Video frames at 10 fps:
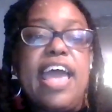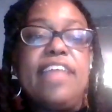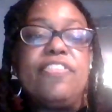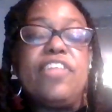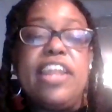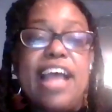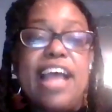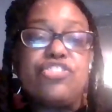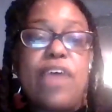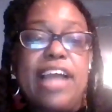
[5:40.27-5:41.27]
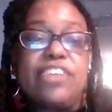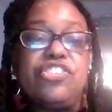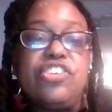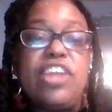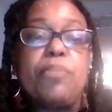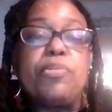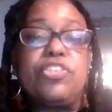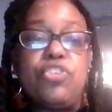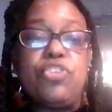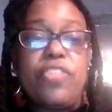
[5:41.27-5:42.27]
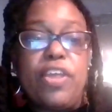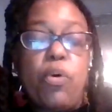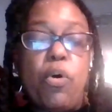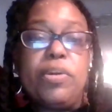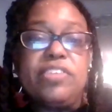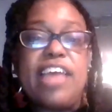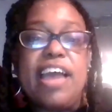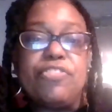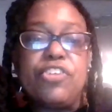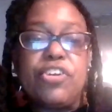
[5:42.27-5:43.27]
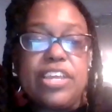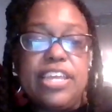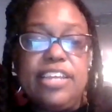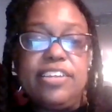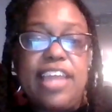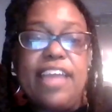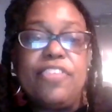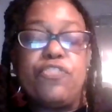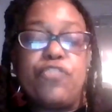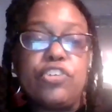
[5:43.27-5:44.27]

And then National Action Network, you know, they always have their King Day.